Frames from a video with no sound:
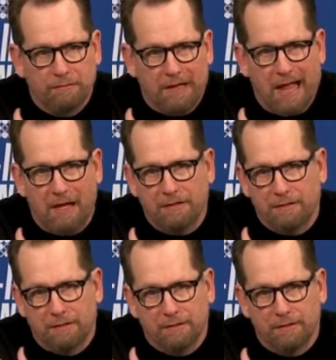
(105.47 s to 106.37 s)

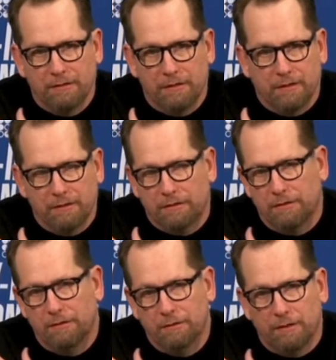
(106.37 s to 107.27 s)
fast. I think they can
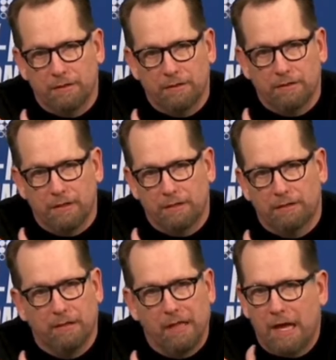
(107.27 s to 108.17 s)
shoot. I think they hit
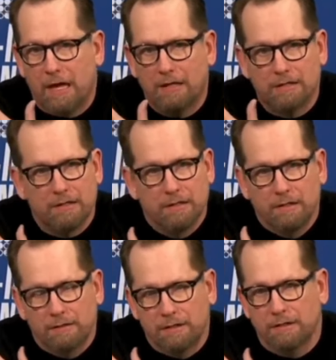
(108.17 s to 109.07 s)
the glass.
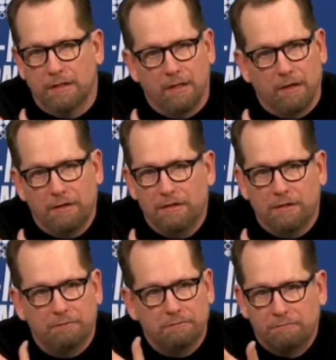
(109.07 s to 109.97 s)
I think they guard
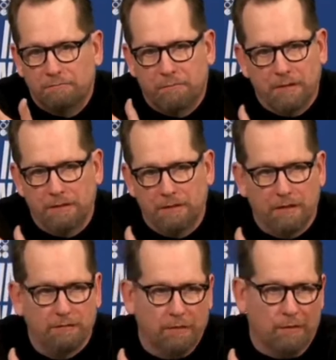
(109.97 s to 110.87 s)
you. I think
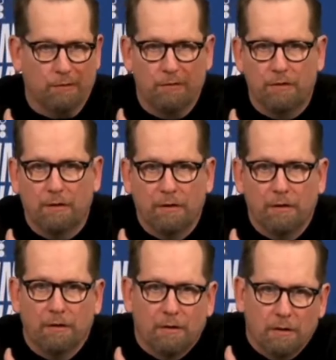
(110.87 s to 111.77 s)
they've earned
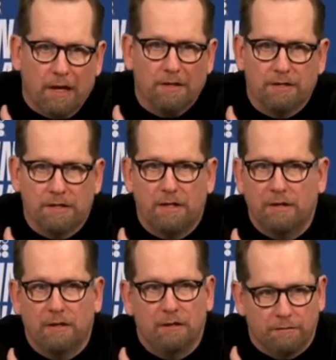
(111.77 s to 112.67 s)
that
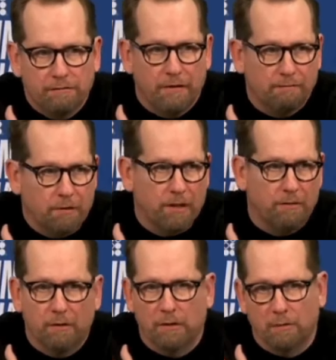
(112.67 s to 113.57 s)
seed. They've played
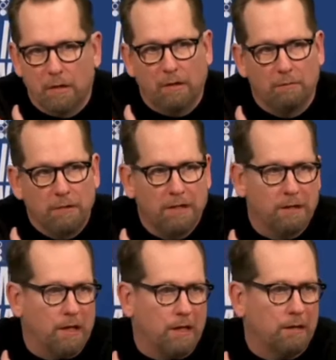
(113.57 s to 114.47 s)
really well and beaten
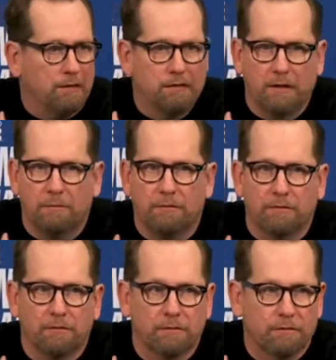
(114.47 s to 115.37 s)
a lot of good
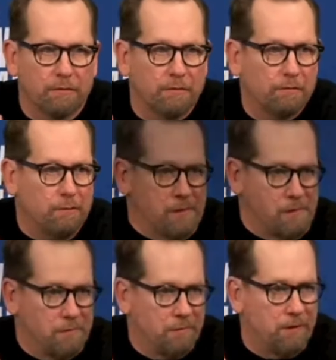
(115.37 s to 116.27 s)
teams. So
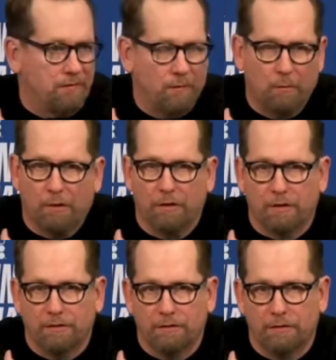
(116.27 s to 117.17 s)
we'll have our work
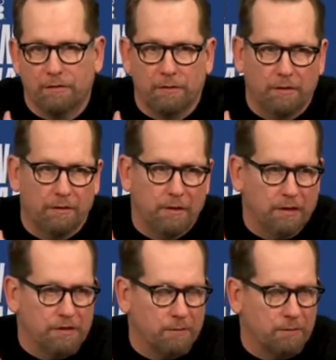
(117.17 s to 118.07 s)
to do here in the
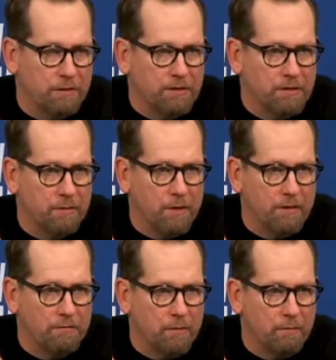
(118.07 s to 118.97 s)
next couple days to get
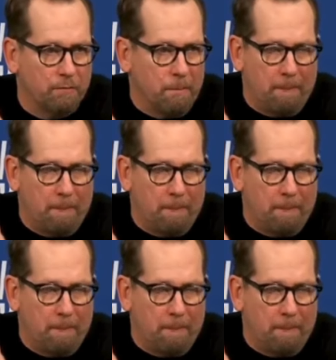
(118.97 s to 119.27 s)
ready for them.